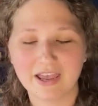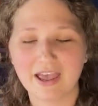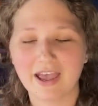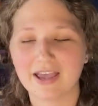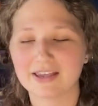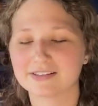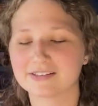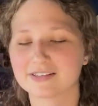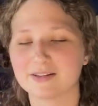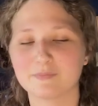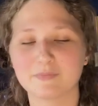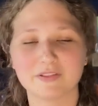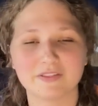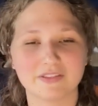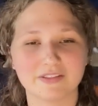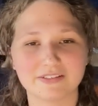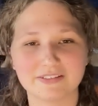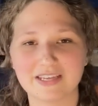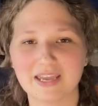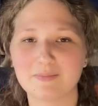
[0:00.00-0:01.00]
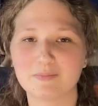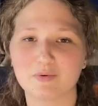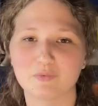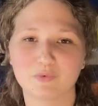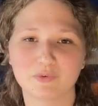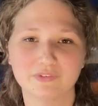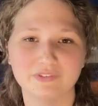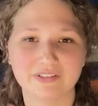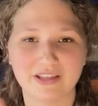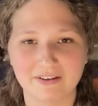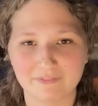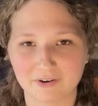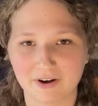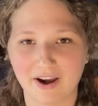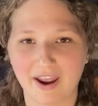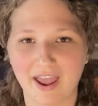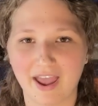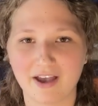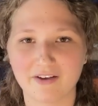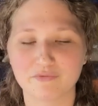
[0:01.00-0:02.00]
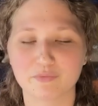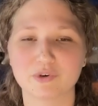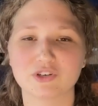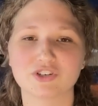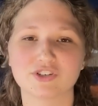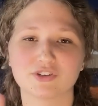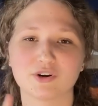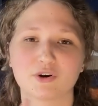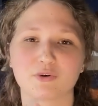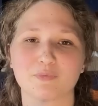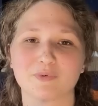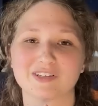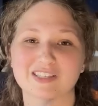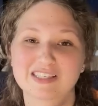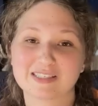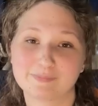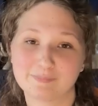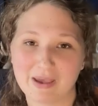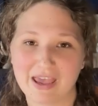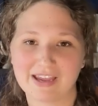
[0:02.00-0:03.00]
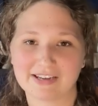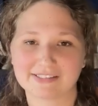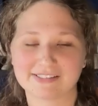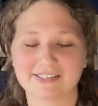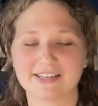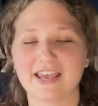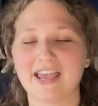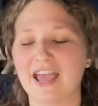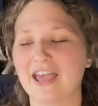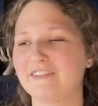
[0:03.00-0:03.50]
has something that Damon will never have, which is her respect.